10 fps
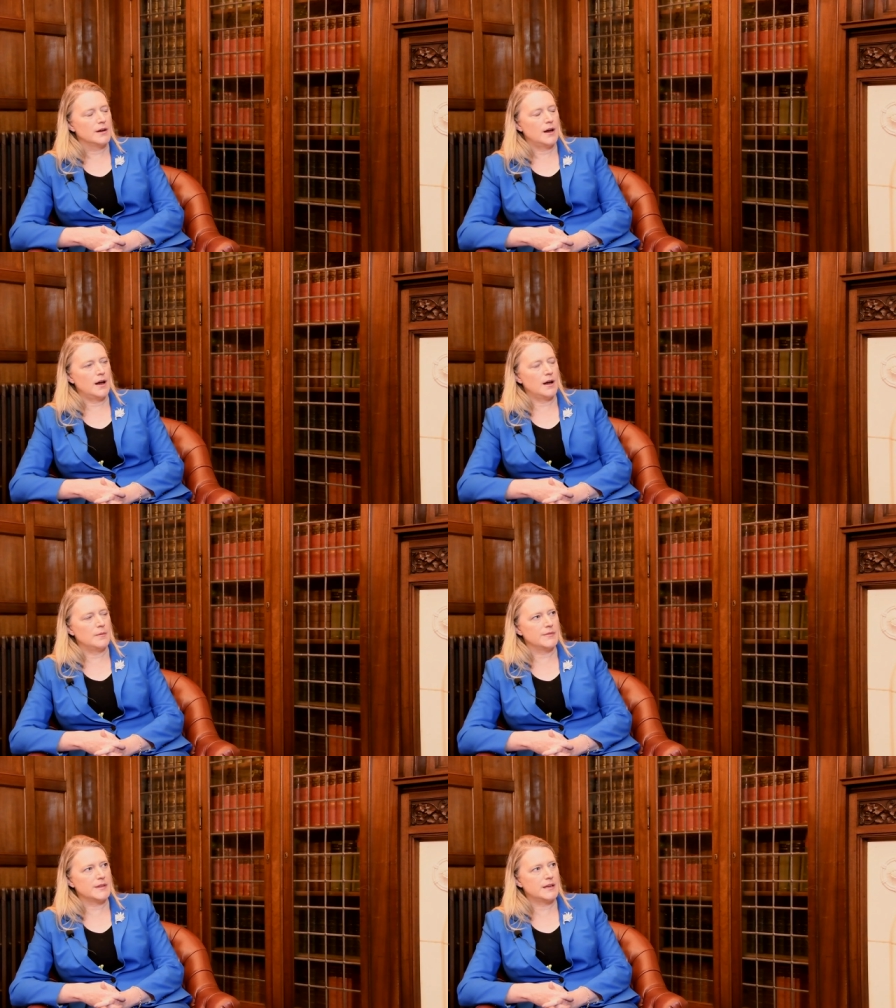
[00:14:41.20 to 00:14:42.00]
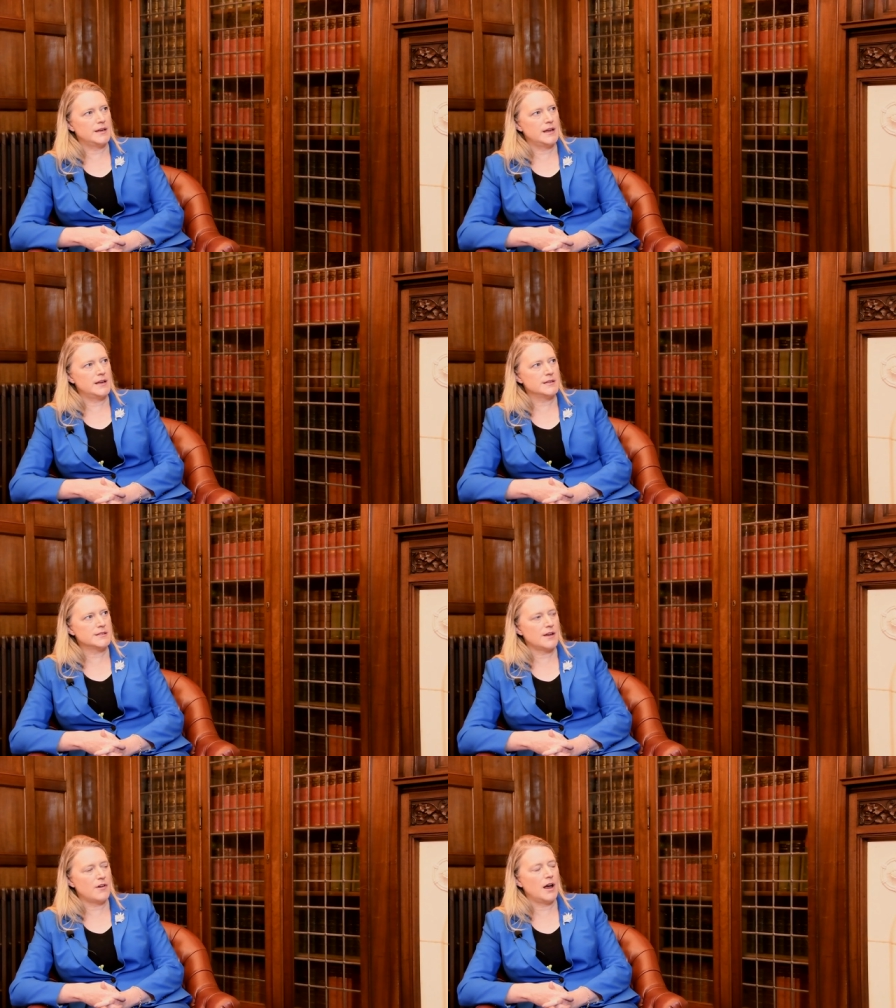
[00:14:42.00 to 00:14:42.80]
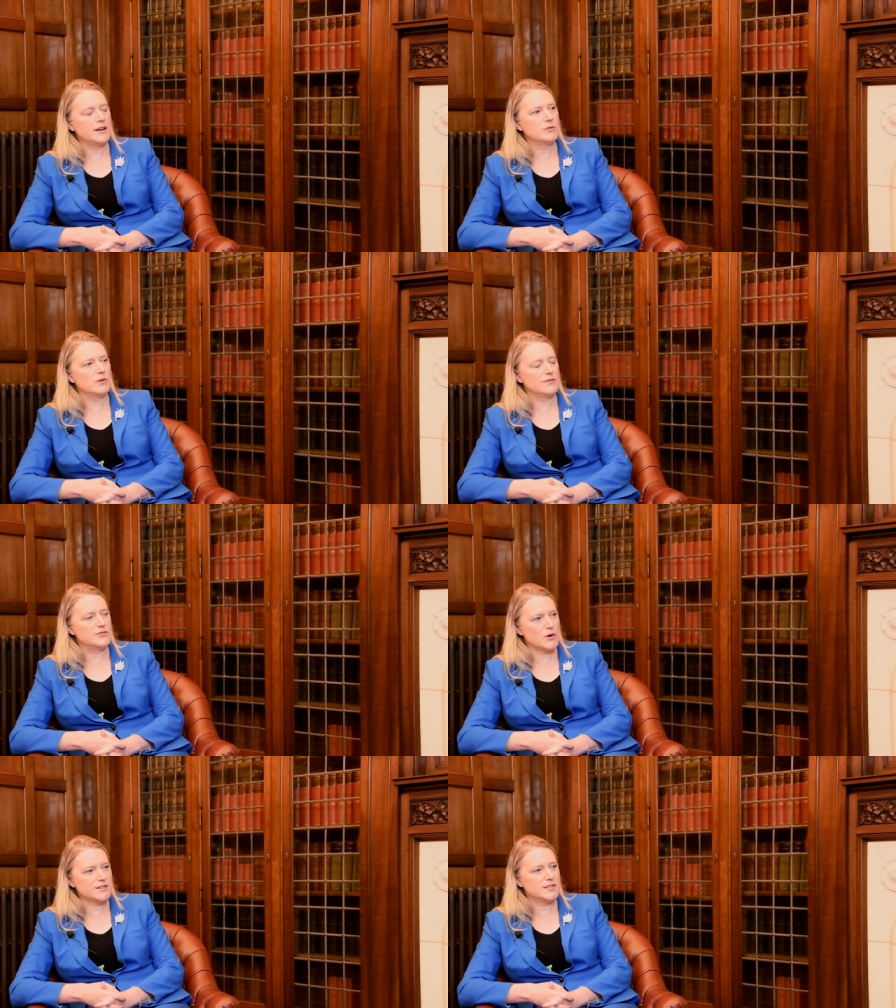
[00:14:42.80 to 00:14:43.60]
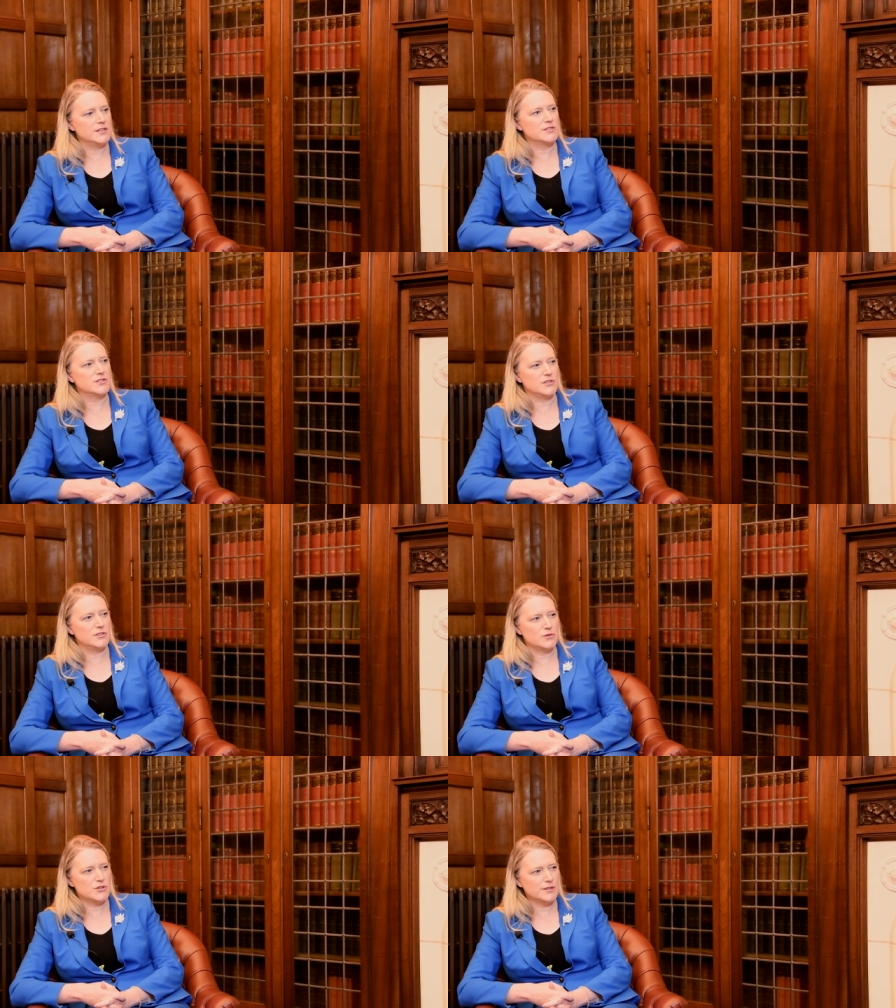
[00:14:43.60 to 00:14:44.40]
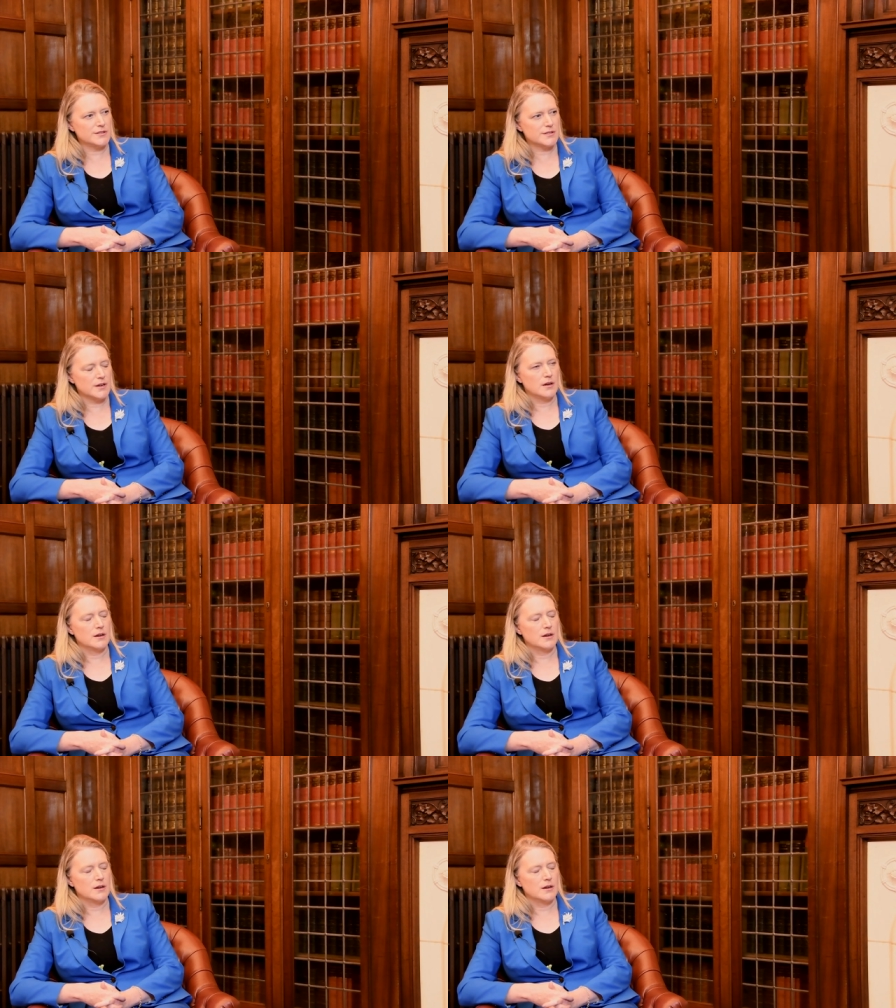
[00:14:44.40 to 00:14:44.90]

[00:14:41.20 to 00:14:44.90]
Um, Canadians have a high degree of trust in institutions.